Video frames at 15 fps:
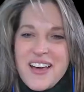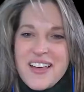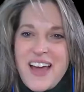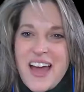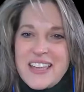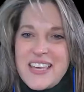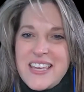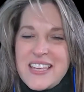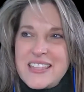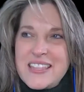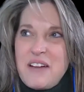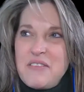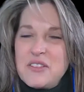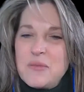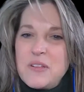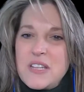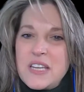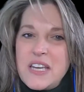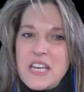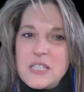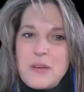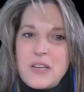I think that was one of the
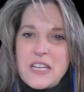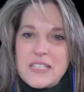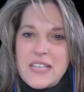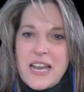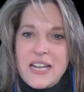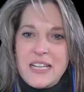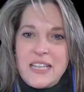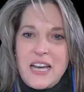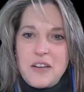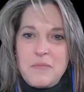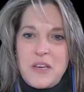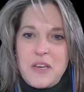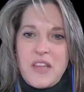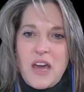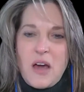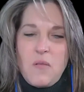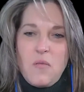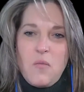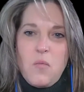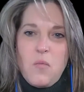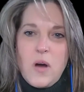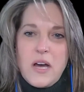keys, because that allowed me in
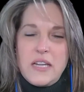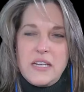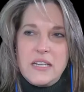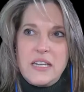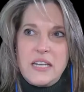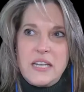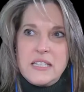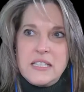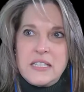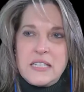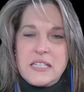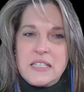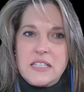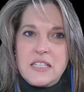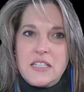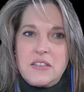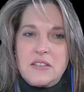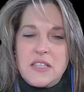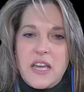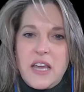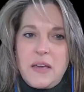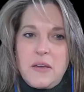that one instance to
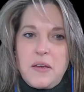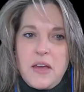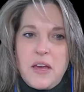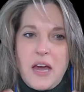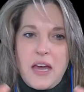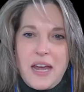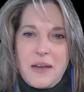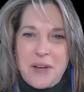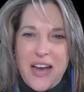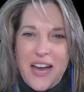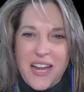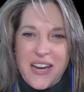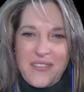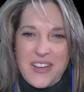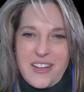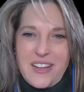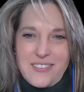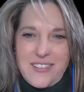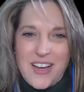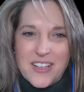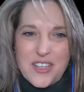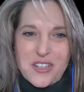say, and I'm kind of a
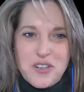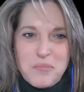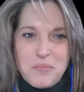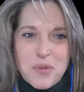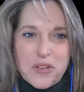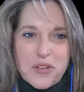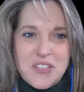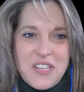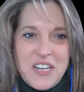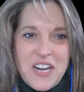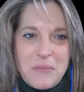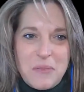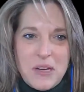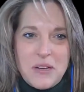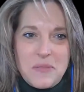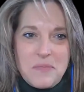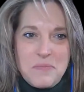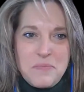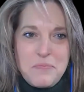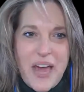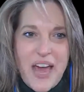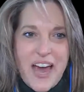logical person. I'm a
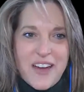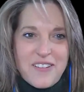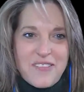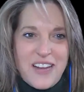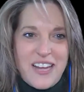pattern.